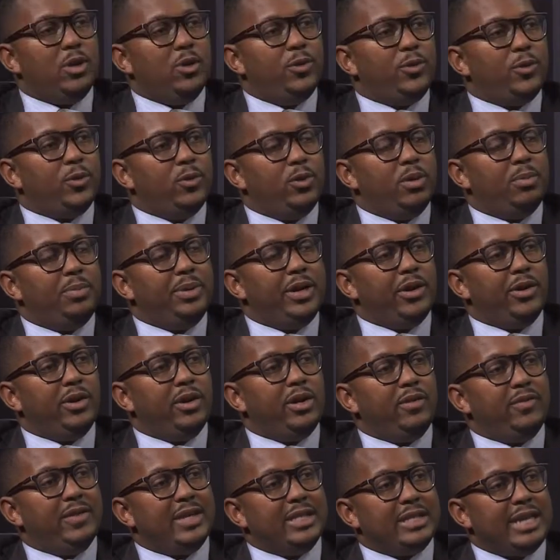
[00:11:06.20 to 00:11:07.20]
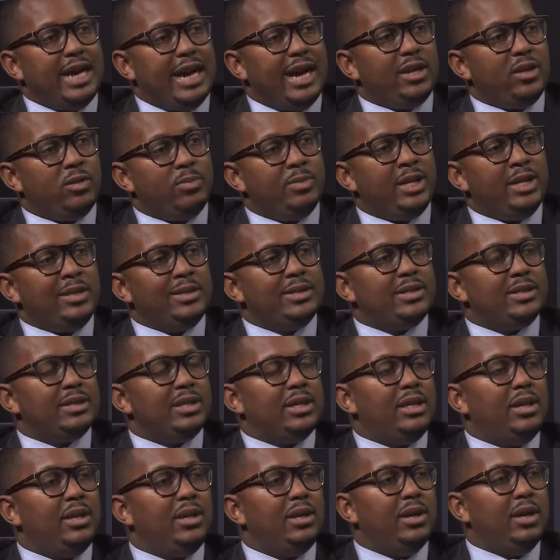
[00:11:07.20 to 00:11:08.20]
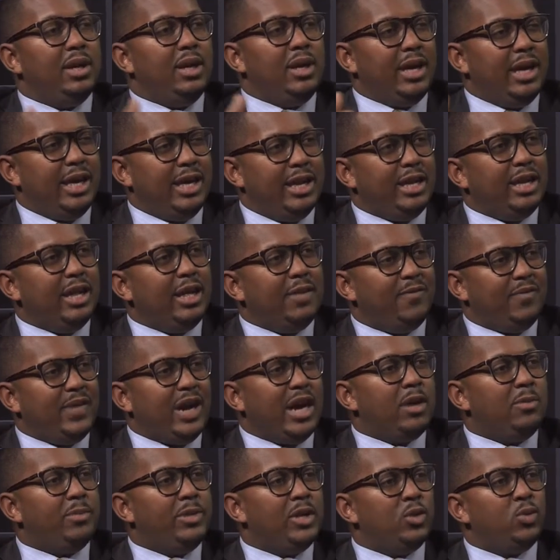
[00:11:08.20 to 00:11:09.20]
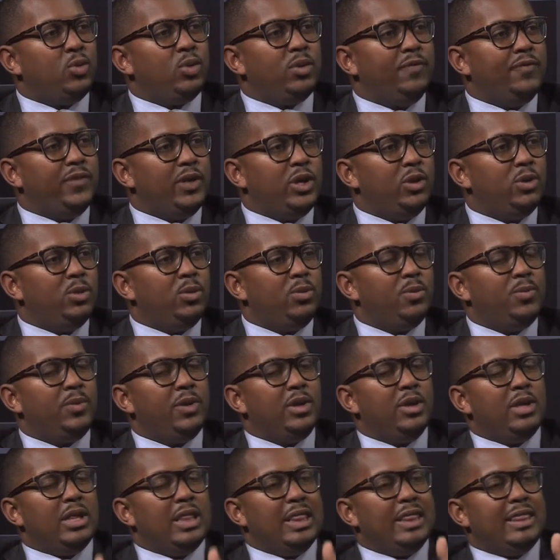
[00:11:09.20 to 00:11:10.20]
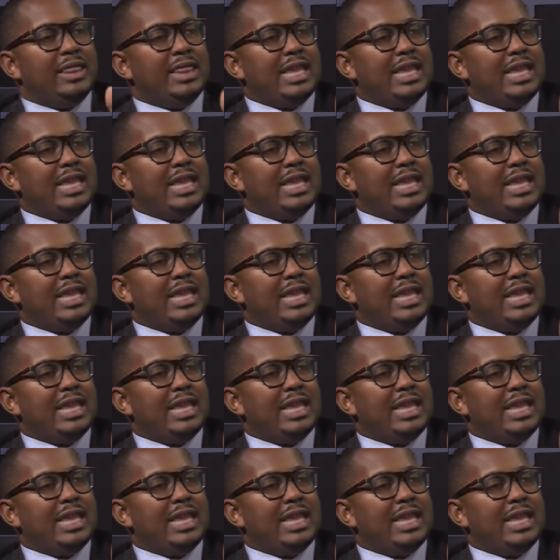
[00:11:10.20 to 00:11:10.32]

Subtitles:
to go through a period of entitlements and environmental review. Right.